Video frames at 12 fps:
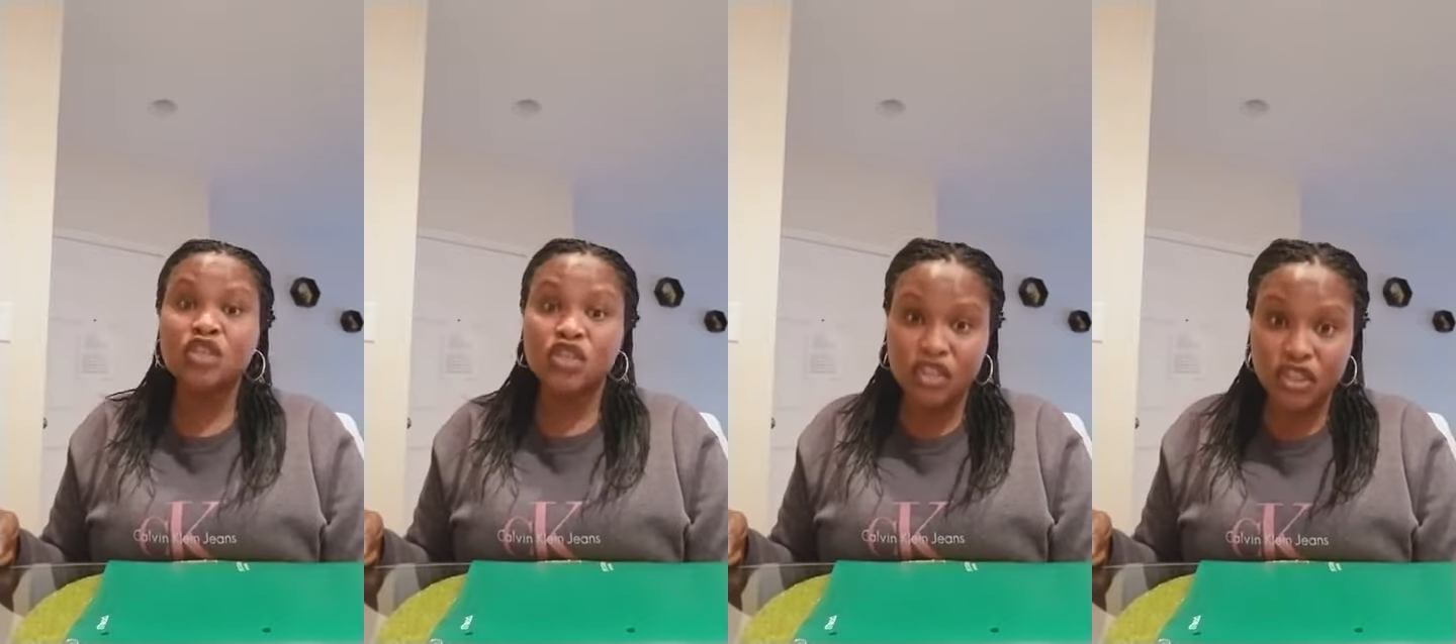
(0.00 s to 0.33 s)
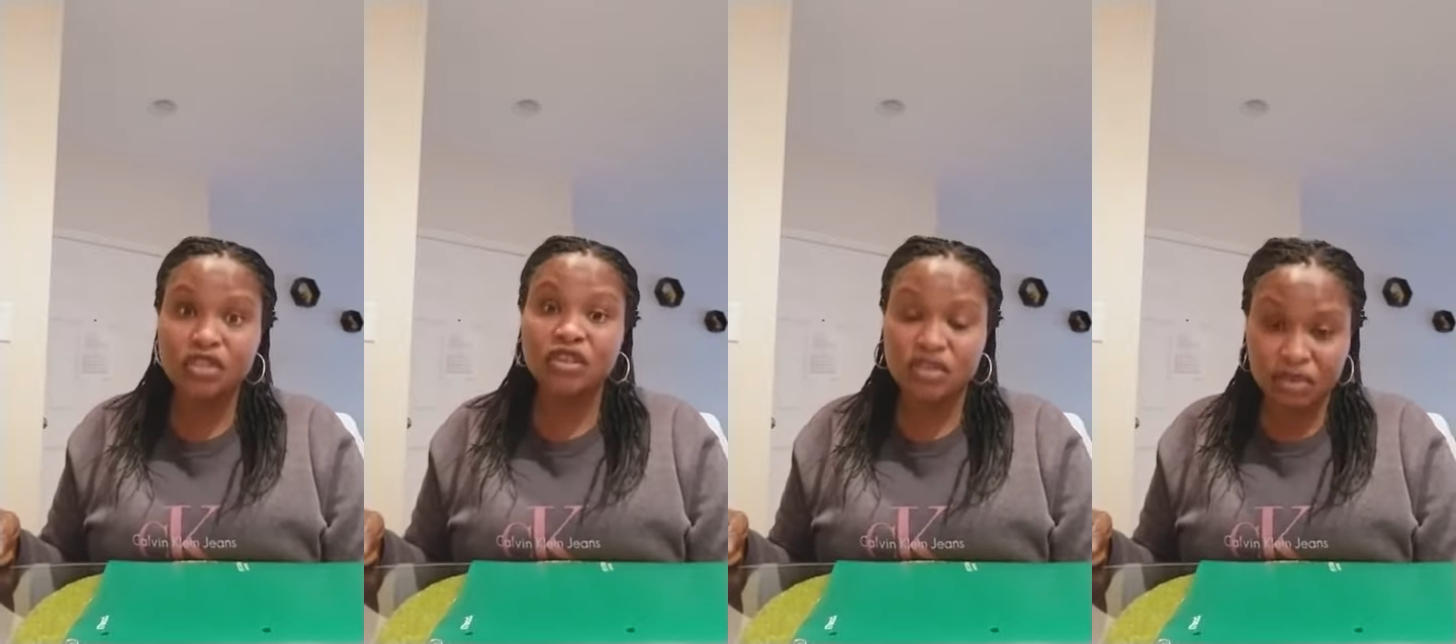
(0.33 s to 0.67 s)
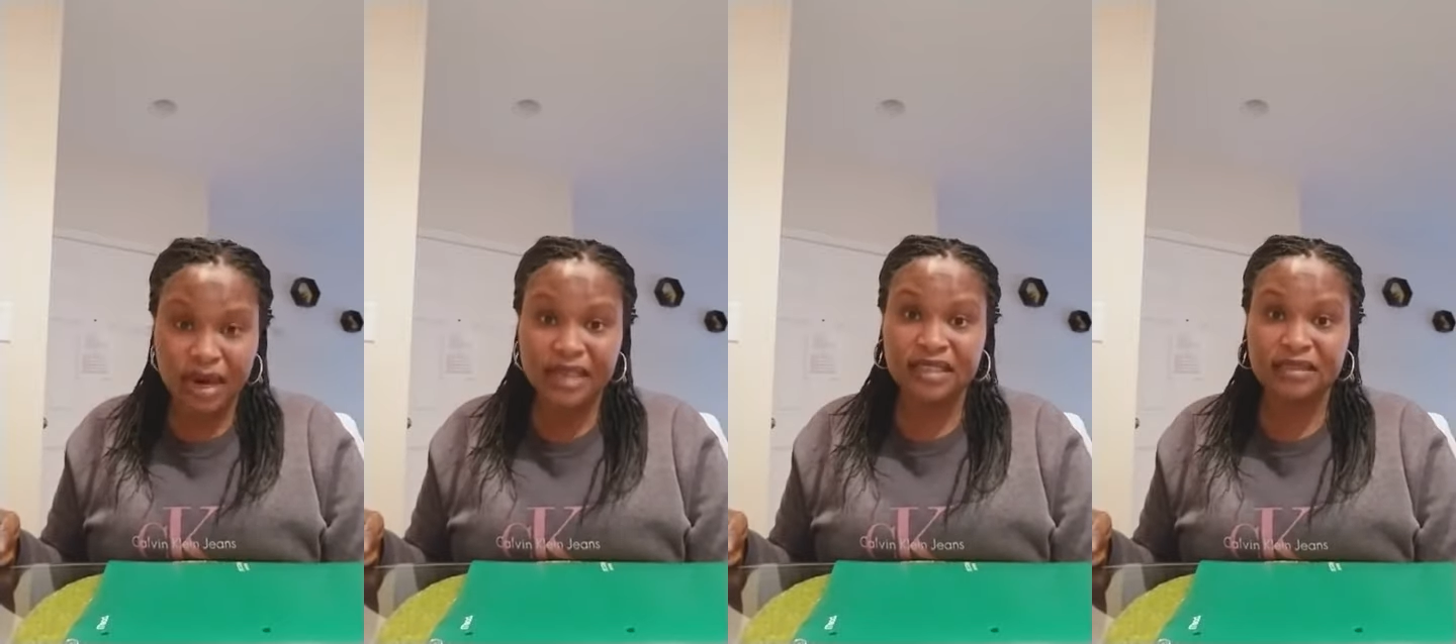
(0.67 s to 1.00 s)
Jesus
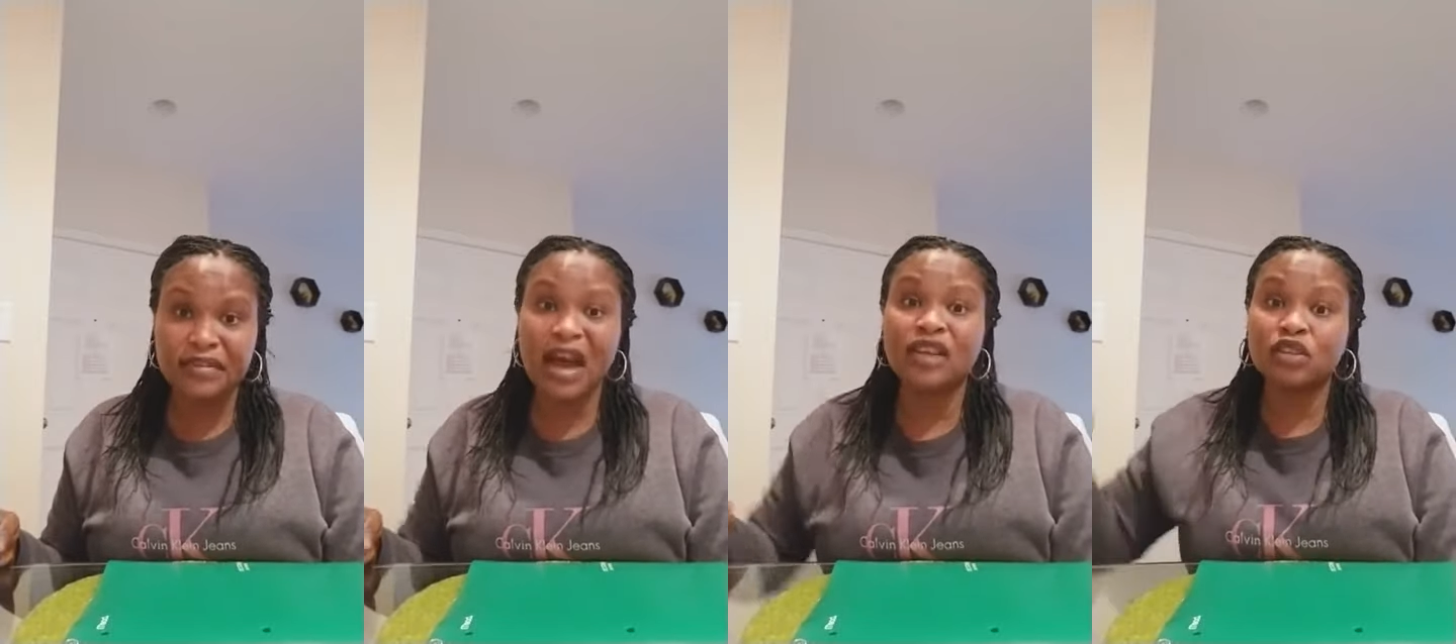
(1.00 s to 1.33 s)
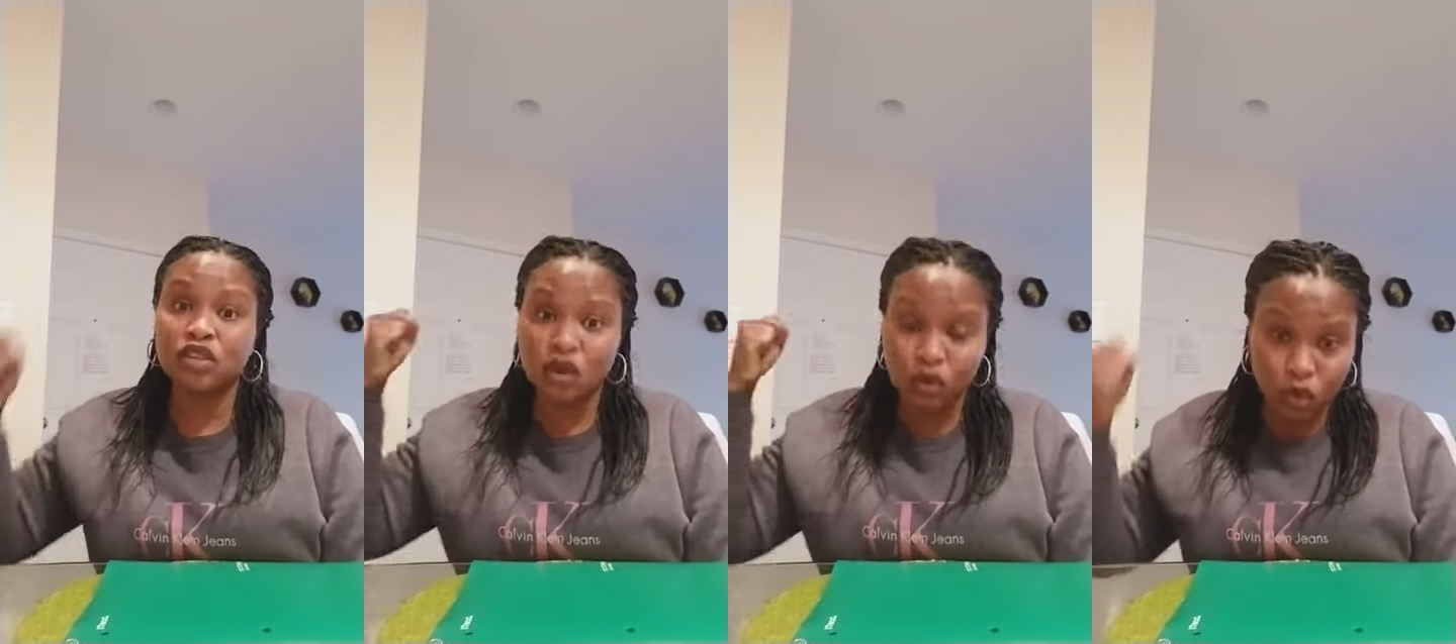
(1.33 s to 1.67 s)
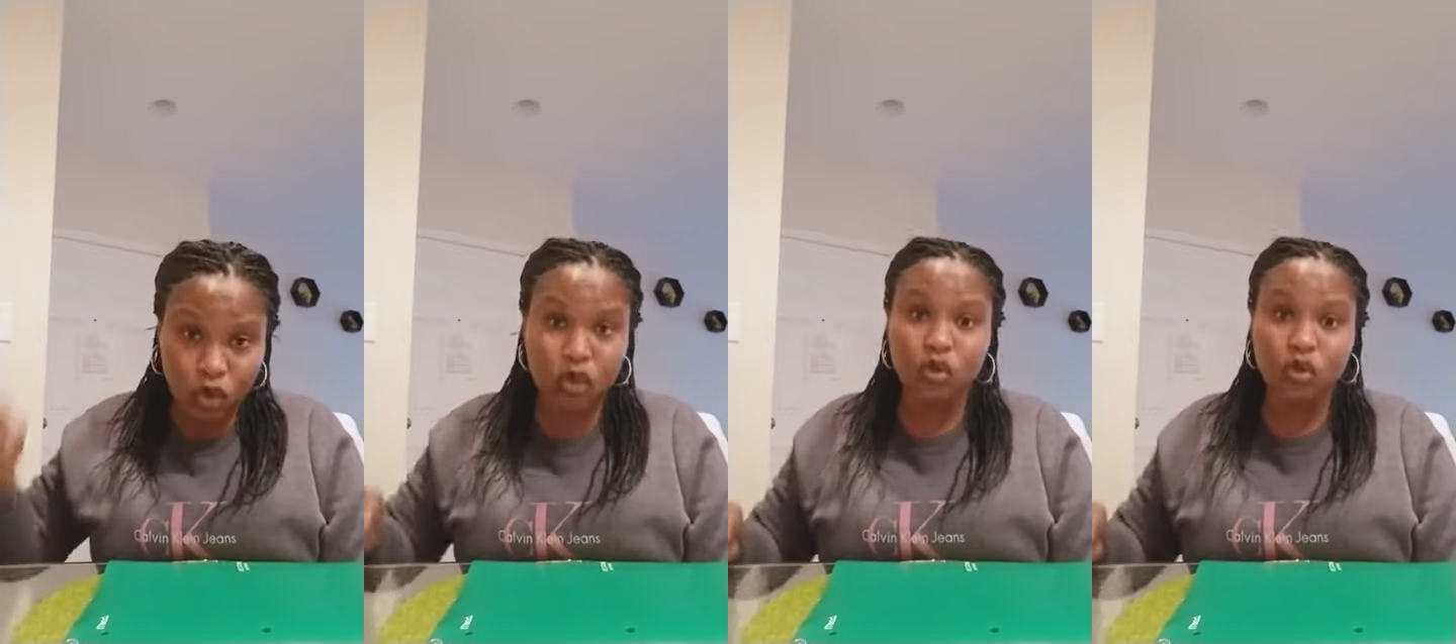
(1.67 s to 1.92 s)
Christ, Father, Son, Holy